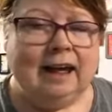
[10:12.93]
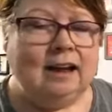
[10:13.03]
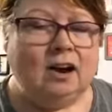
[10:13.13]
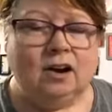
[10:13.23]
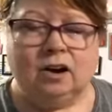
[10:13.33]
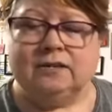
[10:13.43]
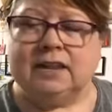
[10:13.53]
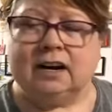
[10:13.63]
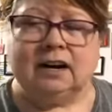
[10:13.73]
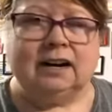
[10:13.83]
head
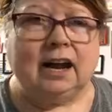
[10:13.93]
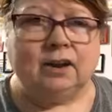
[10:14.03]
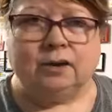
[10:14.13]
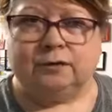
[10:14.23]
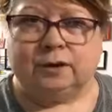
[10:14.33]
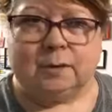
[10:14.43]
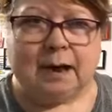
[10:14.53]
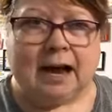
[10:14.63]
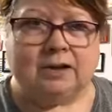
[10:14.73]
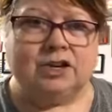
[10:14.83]
on over there, get your
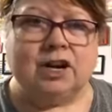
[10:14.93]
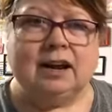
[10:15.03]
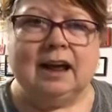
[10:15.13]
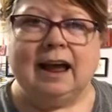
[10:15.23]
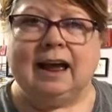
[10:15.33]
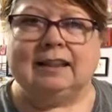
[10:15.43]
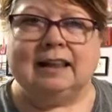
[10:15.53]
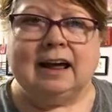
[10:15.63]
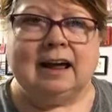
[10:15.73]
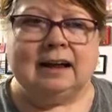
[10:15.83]
free badge,
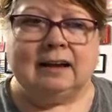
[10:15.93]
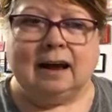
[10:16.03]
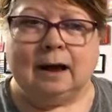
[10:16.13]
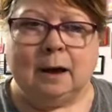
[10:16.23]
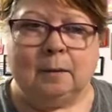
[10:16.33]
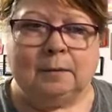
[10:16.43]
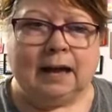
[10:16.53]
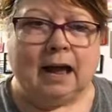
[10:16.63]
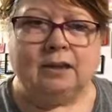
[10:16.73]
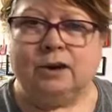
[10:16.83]
and
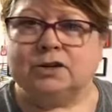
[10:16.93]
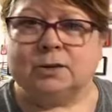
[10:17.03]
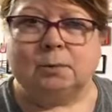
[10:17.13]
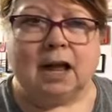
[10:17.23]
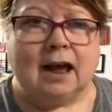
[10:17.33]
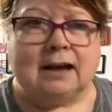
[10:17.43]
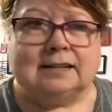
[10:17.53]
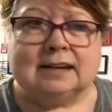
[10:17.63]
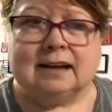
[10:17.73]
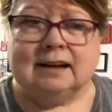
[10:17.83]
then gather your
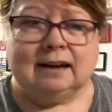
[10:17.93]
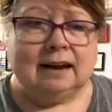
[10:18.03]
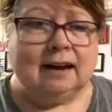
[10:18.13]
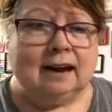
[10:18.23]
supplies,